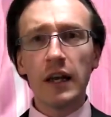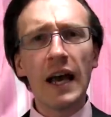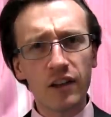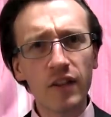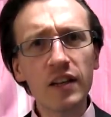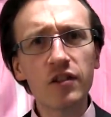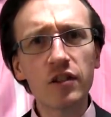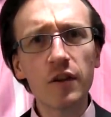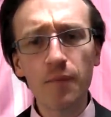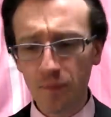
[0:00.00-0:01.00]
At
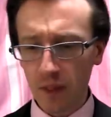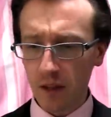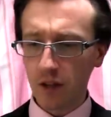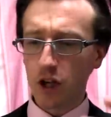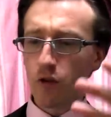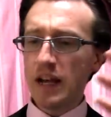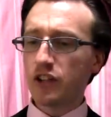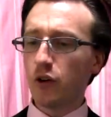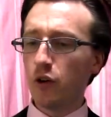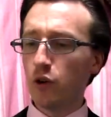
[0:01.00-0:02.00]
this, the great
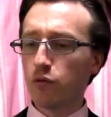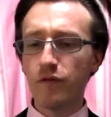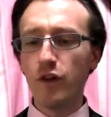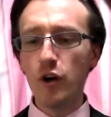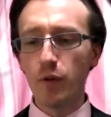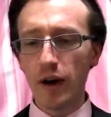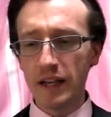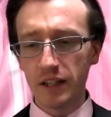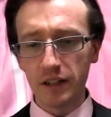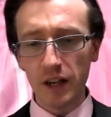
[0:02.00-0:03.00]
hall
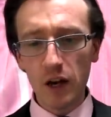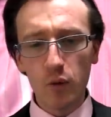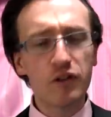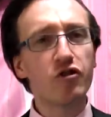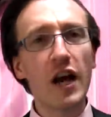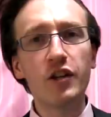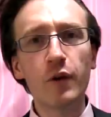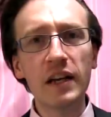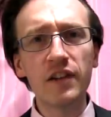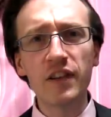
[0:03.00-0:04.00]
reverberated with
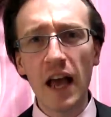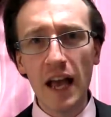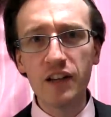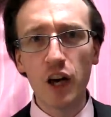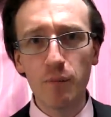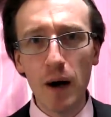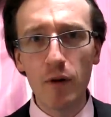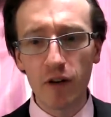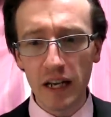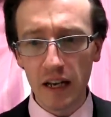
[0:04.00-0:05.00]
chatterings and
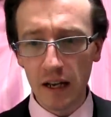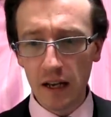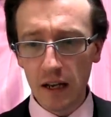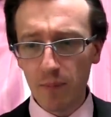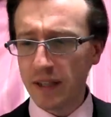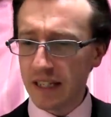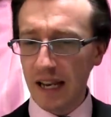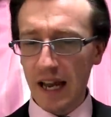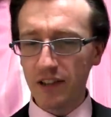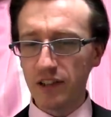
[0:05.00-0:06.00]
hubbubbery, but
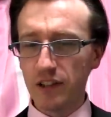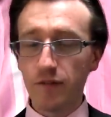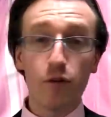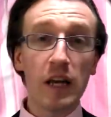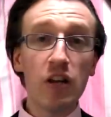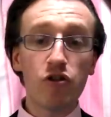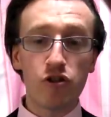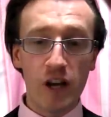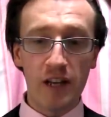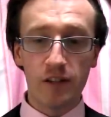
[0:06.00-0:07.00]
alas, for each
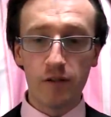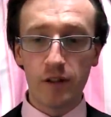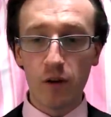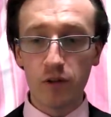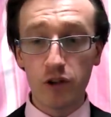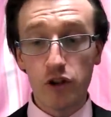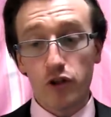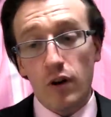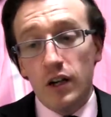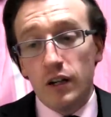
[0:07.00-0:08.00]
chatter there was a
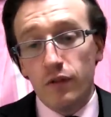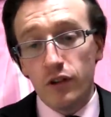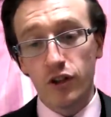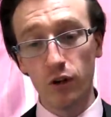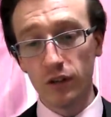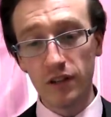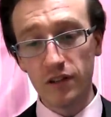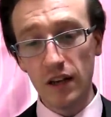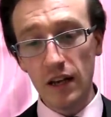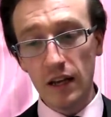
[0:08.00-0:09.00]
shrug of the shoulders,